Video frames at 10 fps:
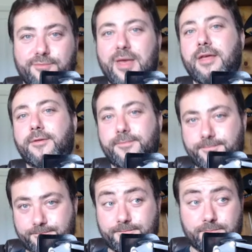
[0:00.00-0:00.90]
men.
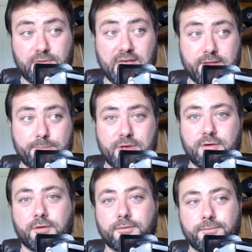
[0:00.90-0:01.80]
Get that
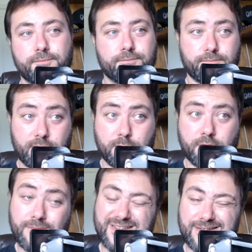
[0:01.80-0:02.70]
burqa on. Come on.